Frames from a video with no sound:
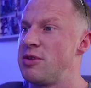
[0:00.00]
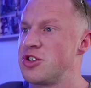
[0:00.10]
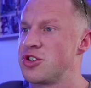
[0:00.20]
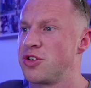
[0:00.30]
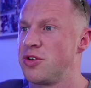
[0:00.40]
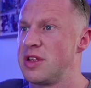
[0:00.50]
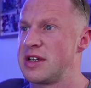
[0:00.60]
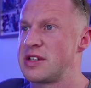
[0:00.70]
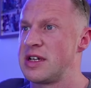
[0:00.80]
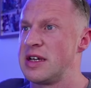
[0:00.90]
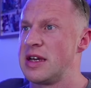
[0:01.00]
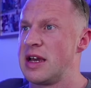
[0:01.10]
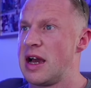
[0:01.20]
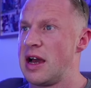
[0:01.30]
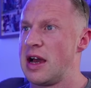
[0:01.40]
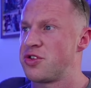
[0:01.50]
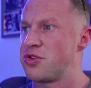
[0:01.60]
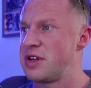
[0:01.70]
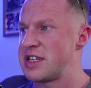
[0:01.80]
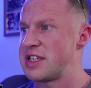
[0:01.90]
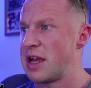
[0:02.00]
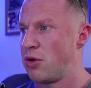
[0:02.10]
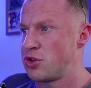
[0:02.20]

show you this. In the 3-step launch,